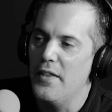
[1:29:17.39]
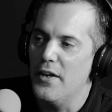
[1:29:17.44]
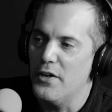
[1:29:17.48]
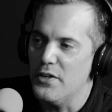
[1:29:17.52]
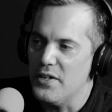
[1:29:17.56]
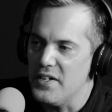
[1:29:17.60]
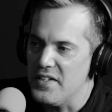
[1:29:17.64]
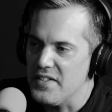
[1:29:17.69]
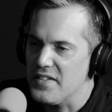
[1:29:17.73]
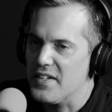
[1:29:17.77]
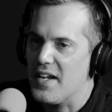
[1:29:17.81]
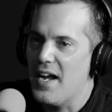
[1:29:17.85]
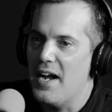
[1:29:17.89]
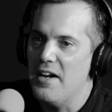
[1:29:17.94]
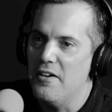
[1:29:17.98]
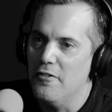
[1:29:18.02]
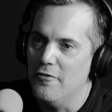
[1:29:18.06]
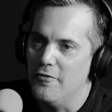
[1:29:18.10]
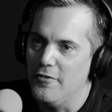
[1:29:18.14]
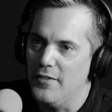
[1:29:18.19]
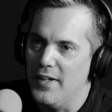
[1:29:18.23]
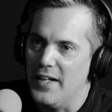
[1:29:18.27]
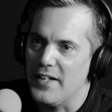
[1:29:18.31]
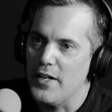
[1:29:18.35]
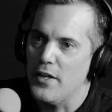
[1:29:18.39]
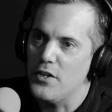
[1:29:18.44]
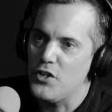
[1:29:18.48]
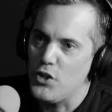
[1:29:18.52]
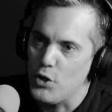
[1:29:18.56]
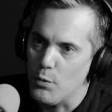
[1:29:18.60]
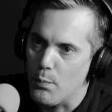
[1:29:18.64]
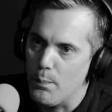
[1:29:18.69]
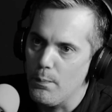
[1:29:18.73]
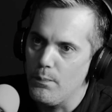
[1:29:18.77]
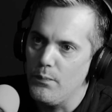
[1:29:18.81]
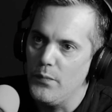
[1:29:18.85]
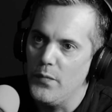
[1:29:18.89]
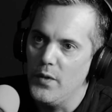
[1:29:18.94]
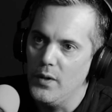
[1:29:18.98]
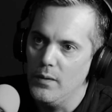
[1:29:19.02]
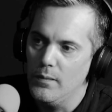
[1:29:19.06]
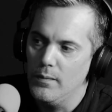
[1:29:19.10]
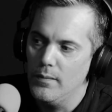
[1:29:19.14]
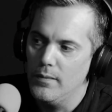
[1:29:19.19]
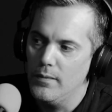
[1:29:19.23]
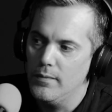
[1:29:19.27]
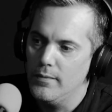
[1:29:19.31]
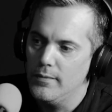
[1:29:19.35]
There is kind of like you're
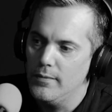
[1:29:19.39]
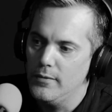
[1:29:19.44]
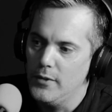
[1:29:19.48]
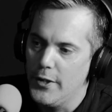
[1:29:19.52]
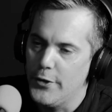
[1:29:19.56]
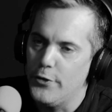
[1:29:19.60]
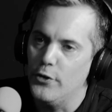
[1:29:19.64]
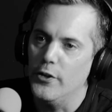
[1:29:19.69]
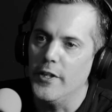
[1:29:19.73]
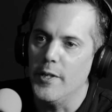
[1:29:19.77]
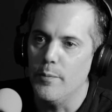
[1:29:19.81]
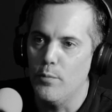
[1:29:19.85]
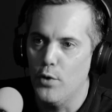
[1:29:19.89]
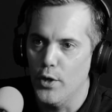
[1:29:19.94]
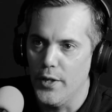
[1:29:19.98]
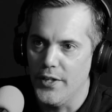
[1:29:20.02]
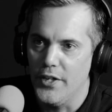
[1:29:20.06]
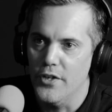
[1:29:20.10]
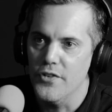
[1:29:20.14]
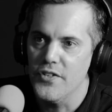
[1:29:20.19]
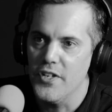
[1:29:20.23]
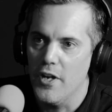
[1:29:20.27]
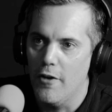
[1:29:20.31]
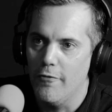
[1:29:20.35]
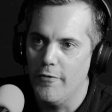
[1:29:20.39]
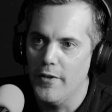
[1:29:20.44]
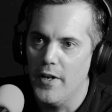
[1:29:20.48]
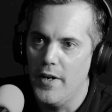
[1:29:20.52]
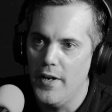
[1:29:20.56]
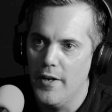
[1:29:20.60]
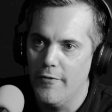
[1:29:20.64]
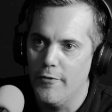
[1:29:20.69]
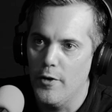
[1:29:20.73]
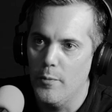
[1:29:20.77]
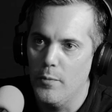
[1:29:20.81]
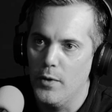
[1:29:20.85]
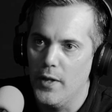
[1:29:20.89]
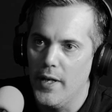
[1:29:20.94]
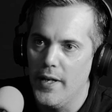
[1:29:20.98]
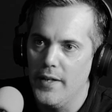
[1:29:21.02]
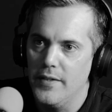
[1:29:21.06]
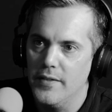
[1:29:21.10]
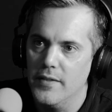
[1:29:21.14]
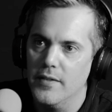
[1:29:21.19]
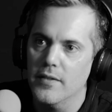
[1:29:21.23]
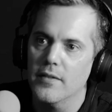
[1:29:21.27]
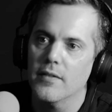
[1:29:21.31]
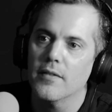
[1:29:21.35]
literally putting yourself in a different
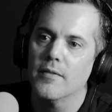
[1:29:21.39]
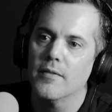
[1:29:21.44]
place.